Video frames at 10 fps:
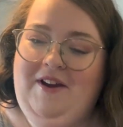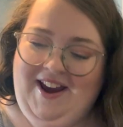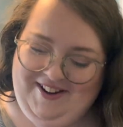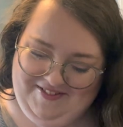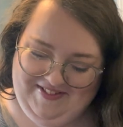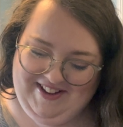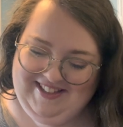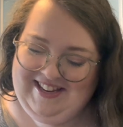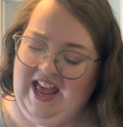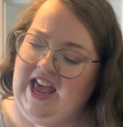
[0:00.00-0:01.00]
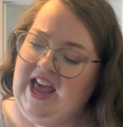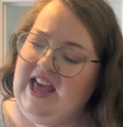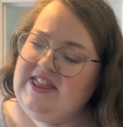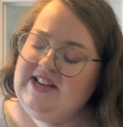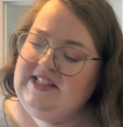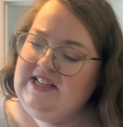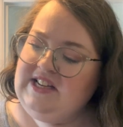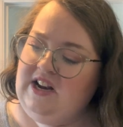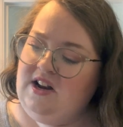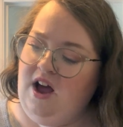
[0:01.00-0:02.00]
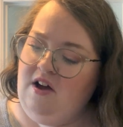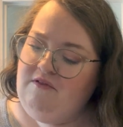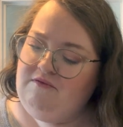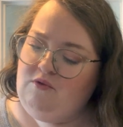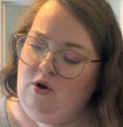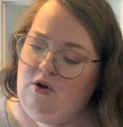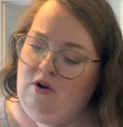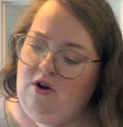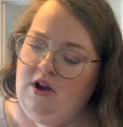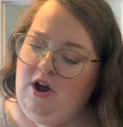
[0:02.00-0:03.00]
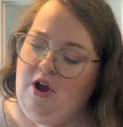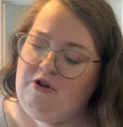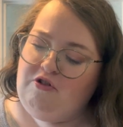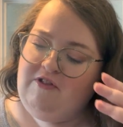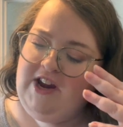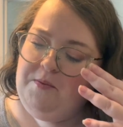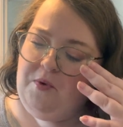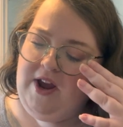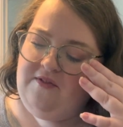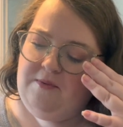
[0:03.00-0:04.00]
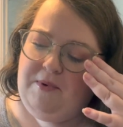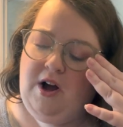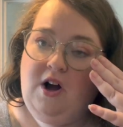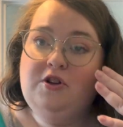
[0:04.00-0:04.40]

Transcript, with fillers: breakfast. This is a Love Raw cream wafer bar,